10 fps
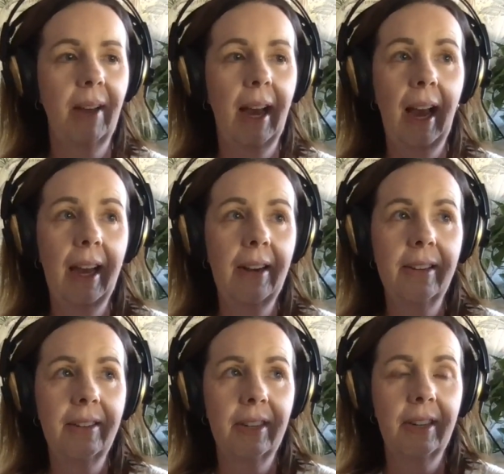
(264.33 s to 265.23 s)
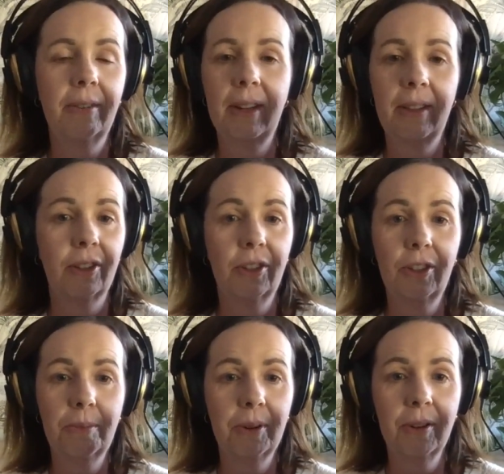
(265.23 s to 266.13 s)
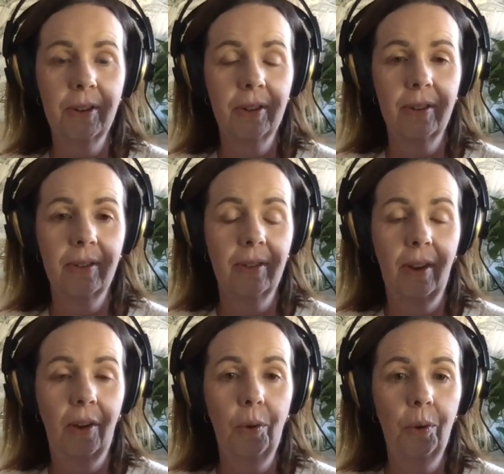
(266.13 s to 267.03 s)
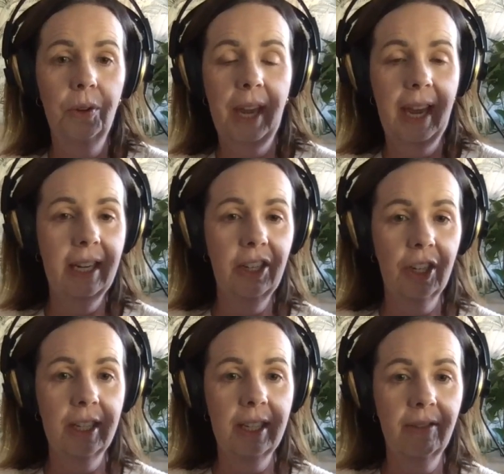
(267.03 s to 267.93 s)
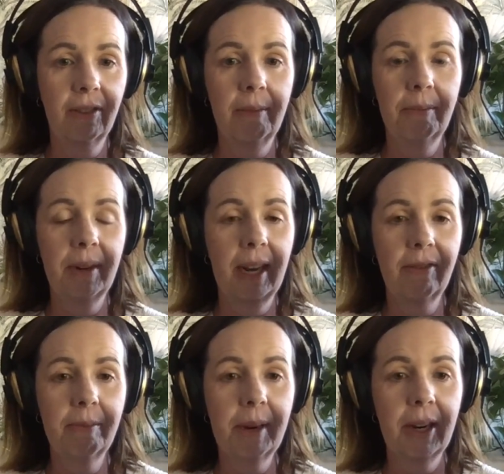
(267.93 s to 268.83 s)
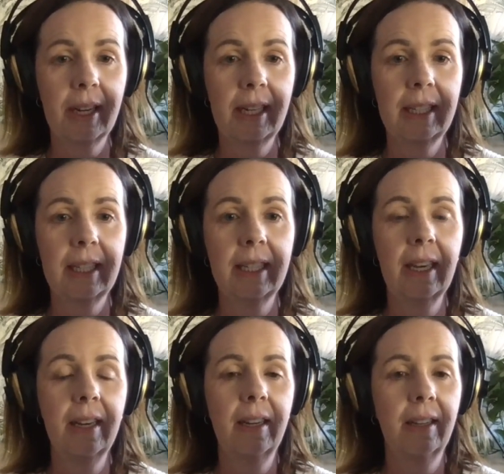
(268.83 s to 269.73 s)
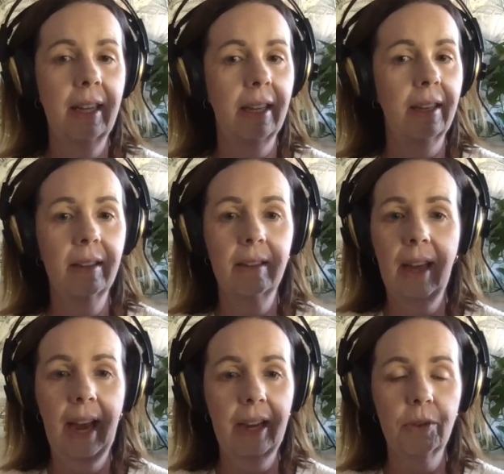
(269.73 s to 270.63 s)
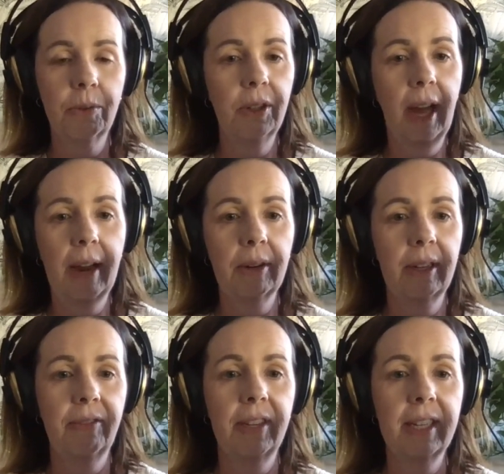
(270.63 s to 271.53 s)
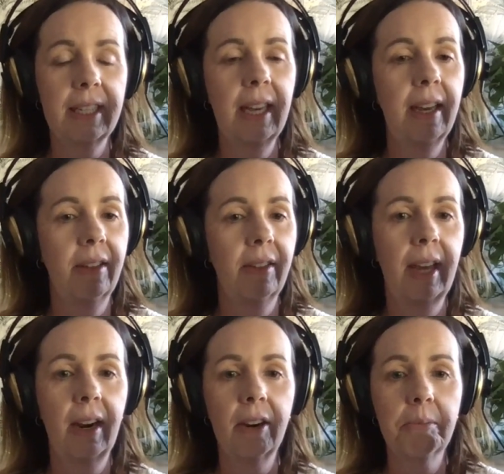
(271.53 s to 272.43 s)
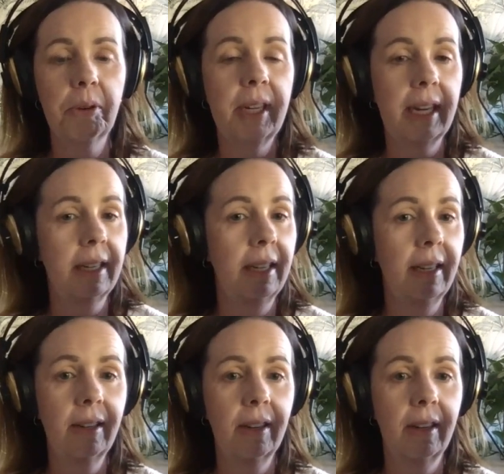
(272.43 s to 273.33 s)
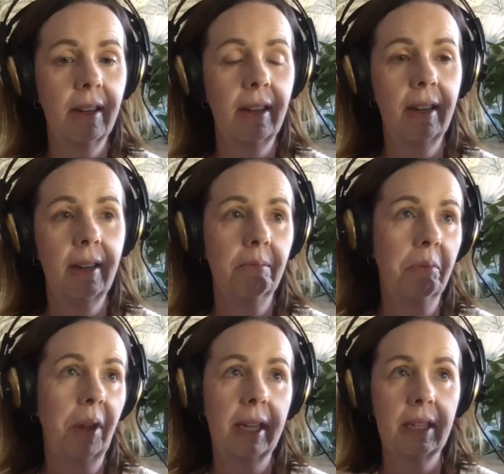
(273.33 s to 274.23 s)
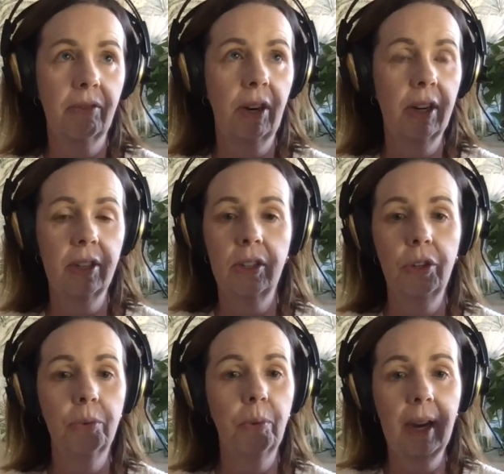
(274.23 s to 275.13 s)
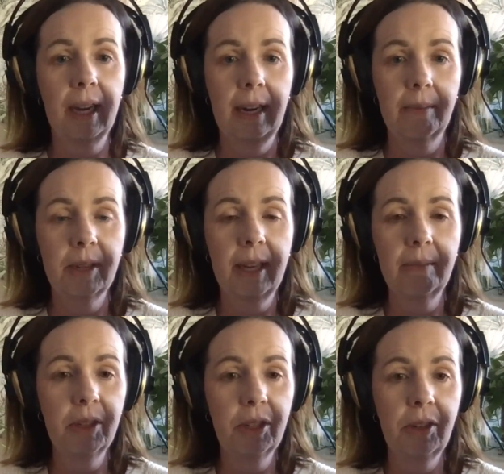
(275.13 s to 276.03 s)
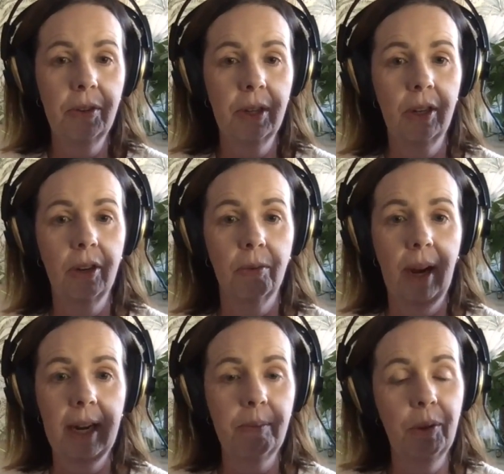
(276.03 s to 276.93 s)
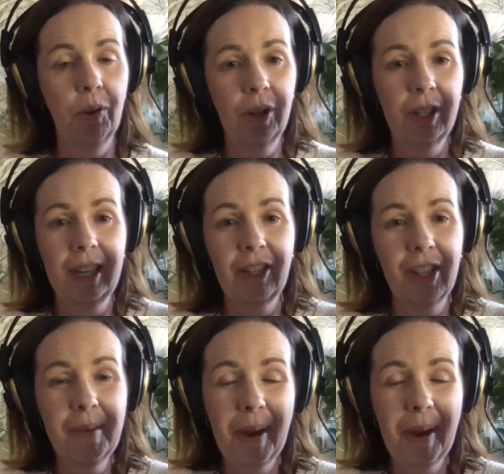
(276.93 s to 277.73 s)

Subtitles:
I don't even know what. They're super old, ancient, from Native Americans, like actual hieroglyphics. They aren't protected and as far as you walking up to them, so you can go right up. You could touch them.